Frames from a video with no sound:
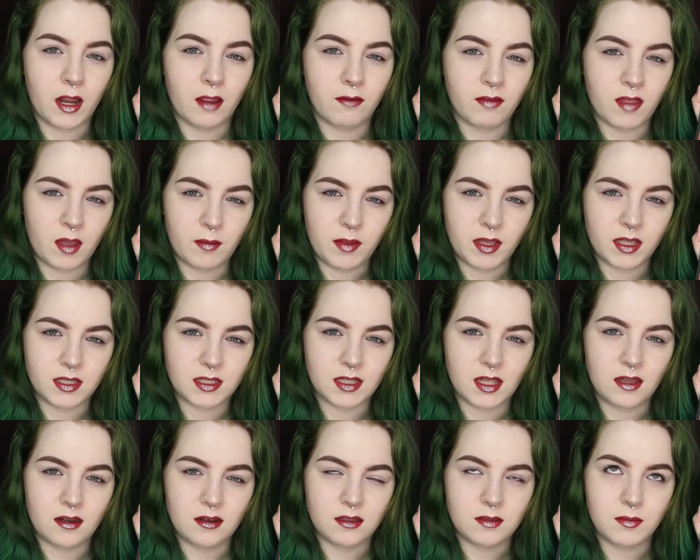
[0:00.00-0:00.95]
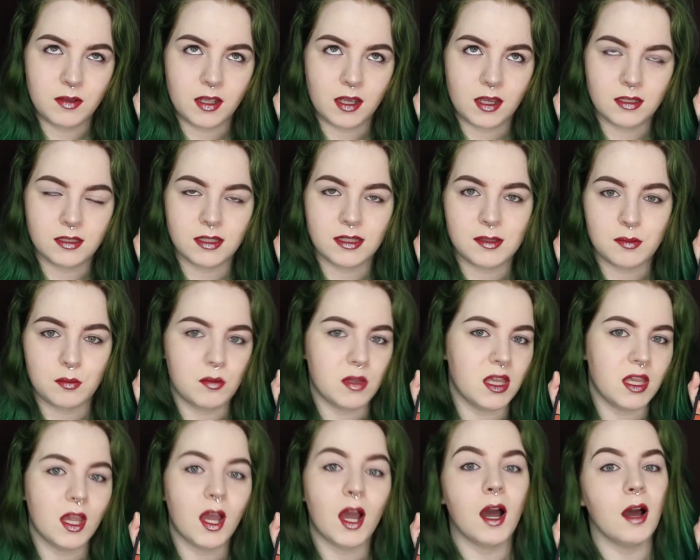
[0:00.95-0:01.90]
if that makes sense, because it's
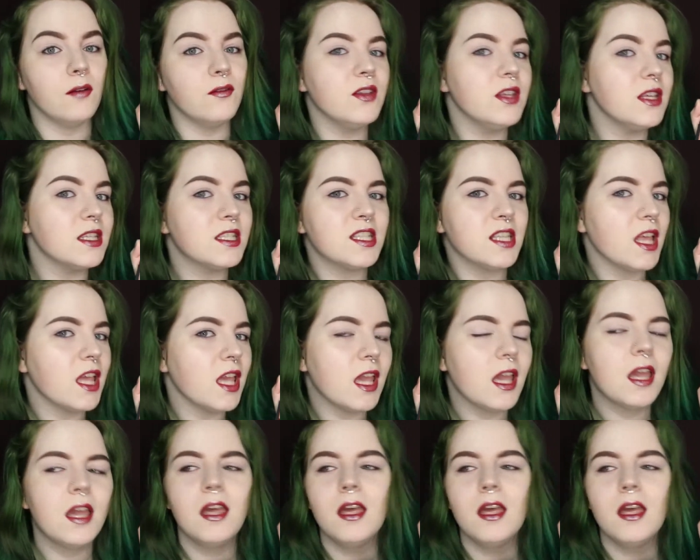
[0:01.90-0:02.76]
me, obviously.